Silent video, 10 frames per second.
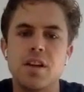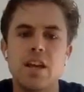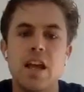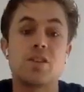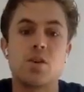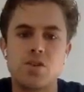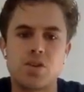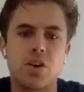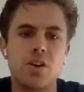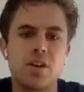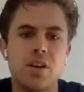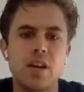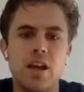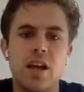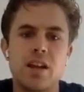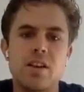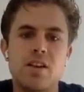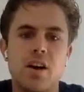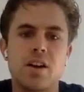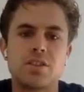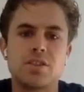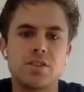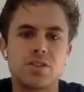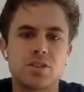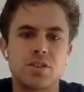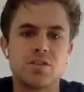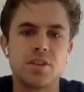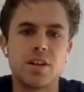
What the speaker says: its own shard and not sort of